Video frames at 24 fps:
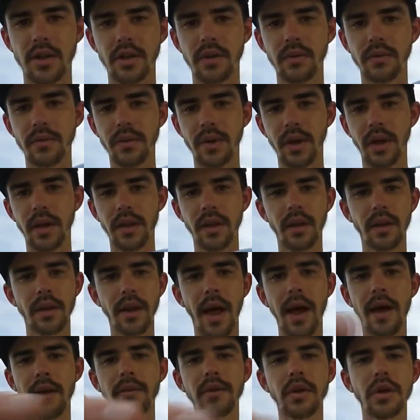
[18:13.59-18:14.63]
You've got the
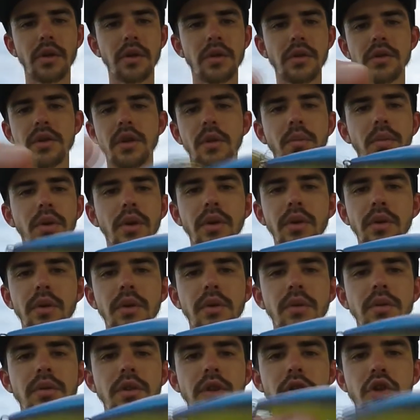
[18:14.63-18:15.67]
lavenders, the
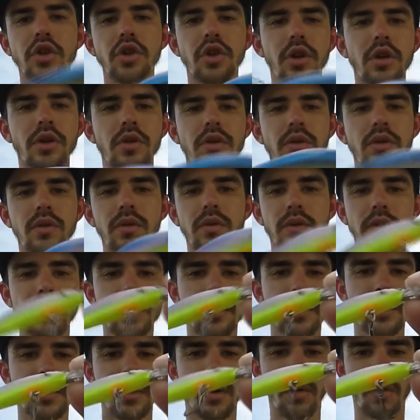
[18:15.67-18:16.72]
blues, the
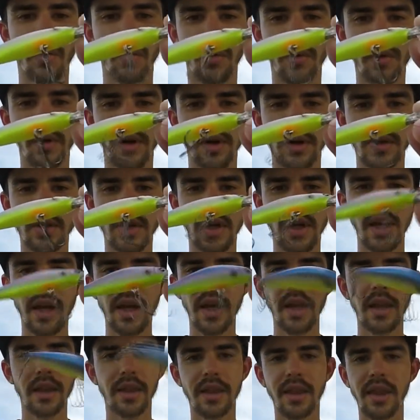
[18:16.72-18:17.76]
chartreuses, the orange.
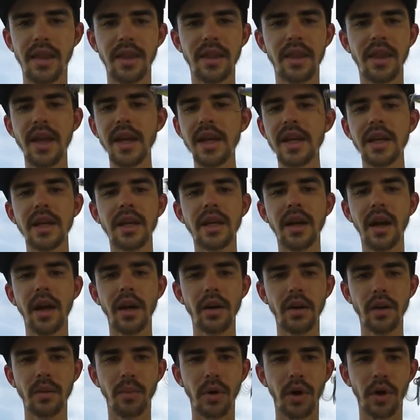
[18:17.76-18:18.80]
They hit it out
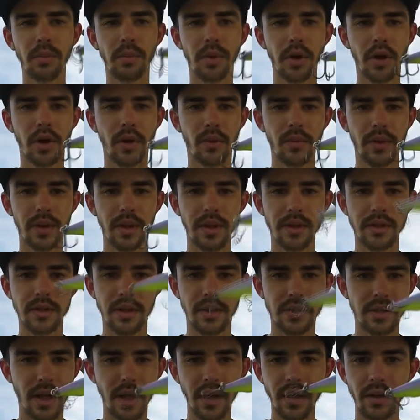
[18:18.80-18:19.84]
of the ballpark with this,
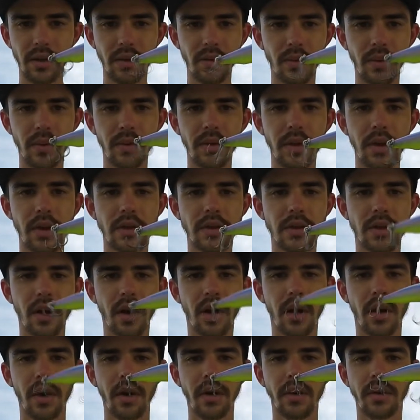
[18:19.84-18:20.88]
because I can throw this
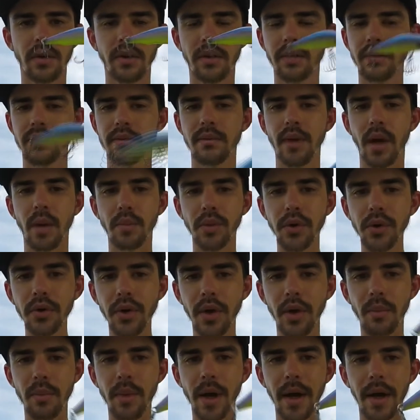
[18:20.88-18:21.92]
on a
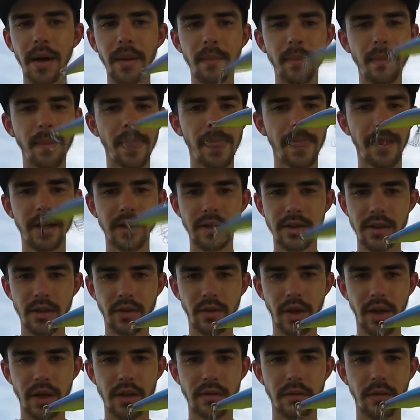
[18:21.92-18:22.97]
bluegill bite and still
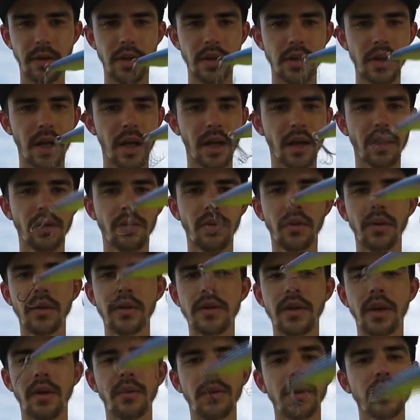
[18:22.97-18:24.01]
catch fish. I can throw this
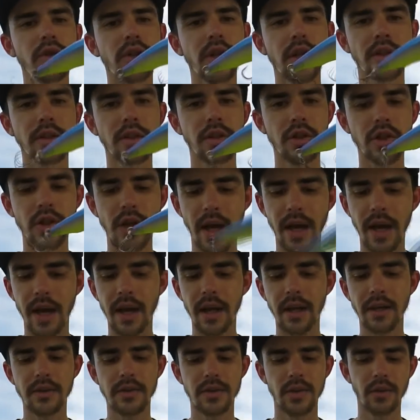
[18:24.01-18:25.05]
out when they're chasing shad, I
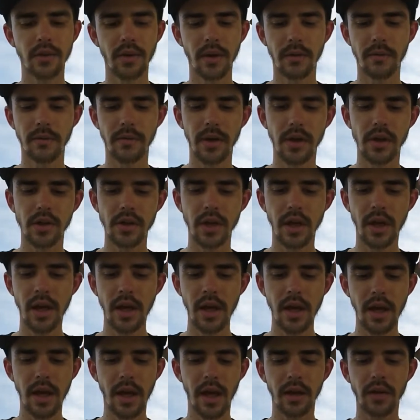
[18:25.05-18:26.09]
can still get fish.
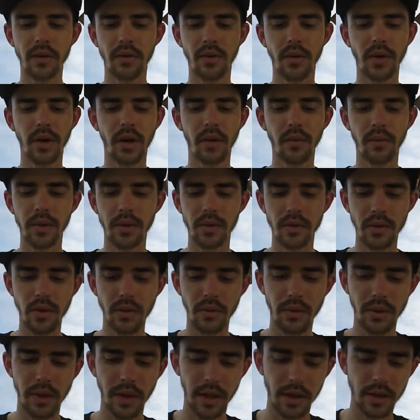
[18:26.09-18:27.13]
I can throw it out when they're
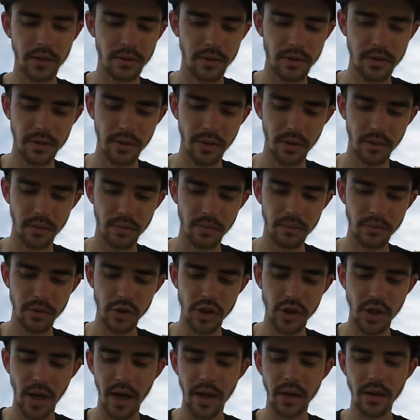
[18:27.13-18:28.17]
doing like just little
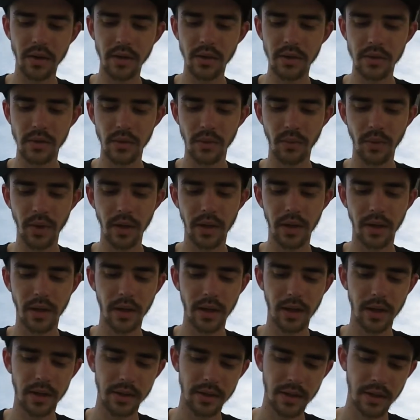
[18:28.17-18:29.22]
shiners and whatnot.